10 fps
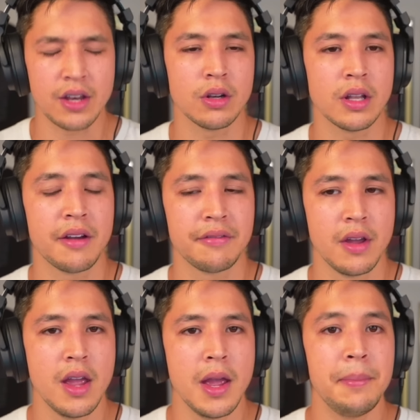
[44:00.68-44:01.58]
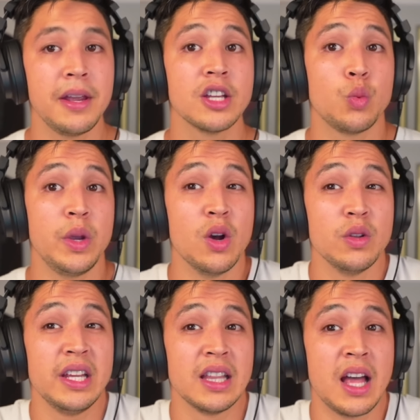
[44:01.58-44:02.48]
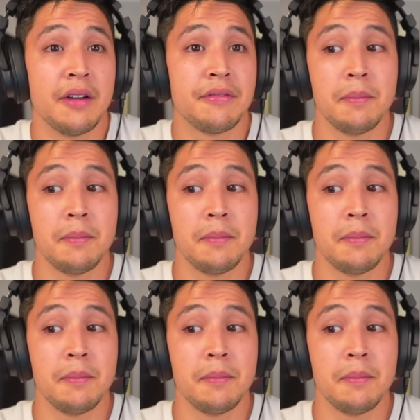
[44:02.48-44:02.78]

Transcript: your love, because we only love